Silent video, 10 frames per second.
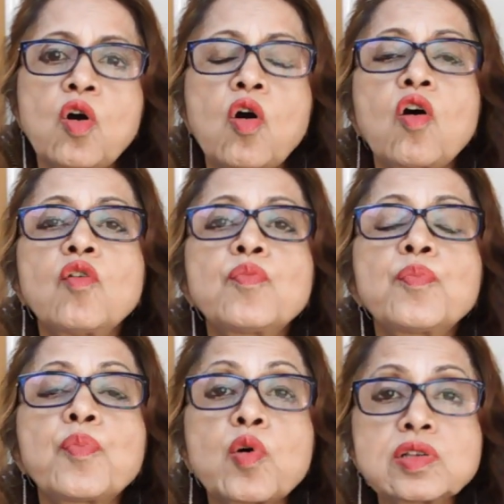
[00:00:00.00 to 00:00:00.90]
of
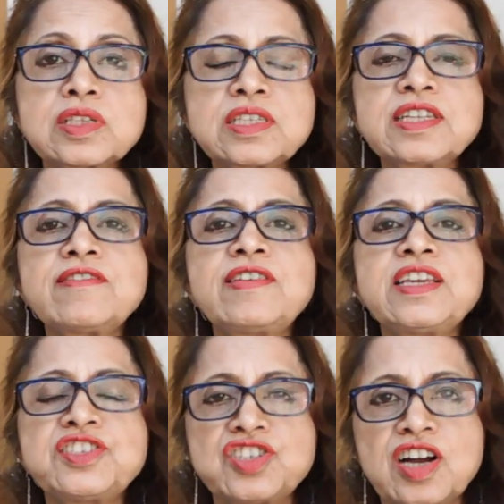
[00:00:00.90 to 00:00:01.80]

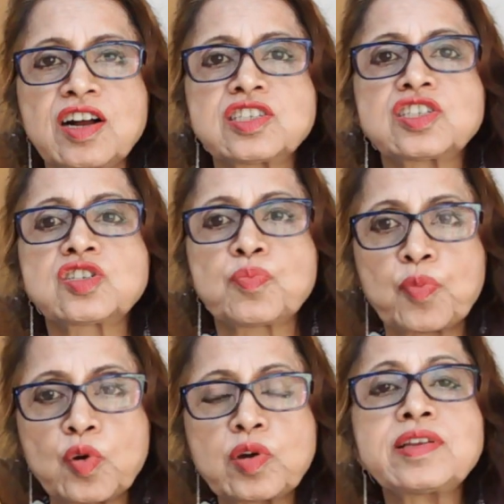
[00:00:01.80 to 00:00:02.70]
positively charged
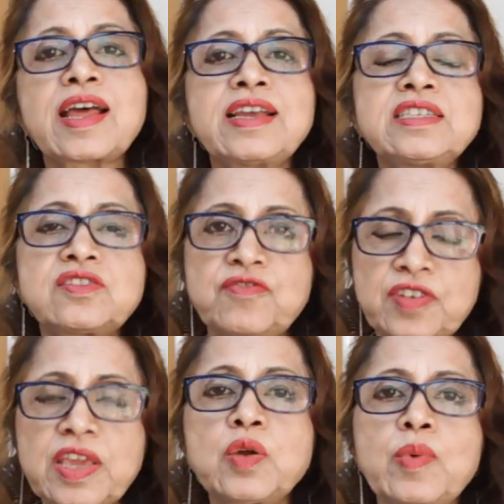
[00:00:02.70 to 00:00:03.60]
polarized
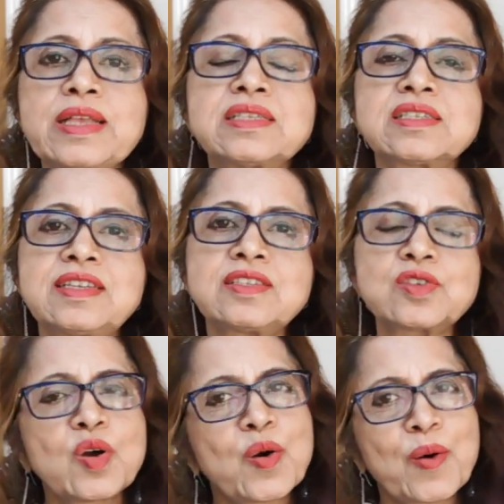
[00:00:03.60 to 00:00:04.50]
frequencies
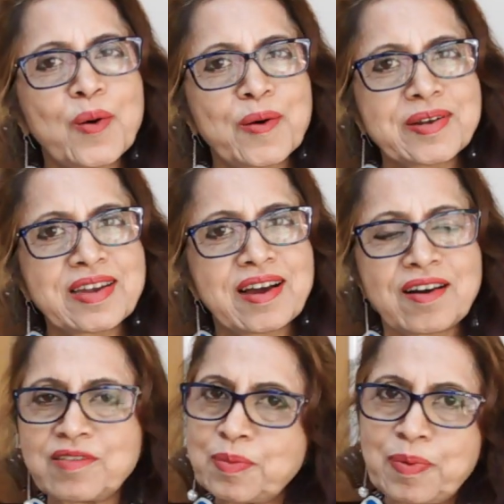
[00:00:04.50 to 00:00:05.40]
on
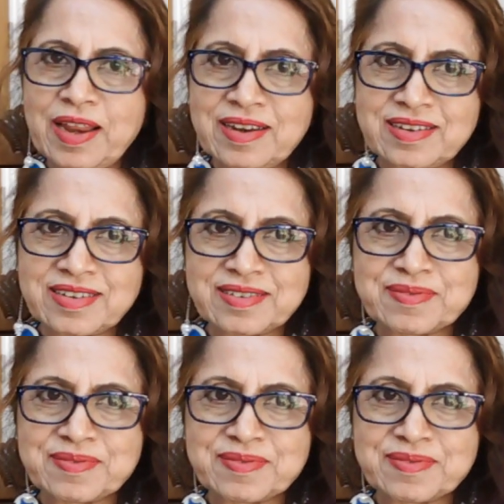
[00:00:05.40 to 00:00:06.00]
our planet.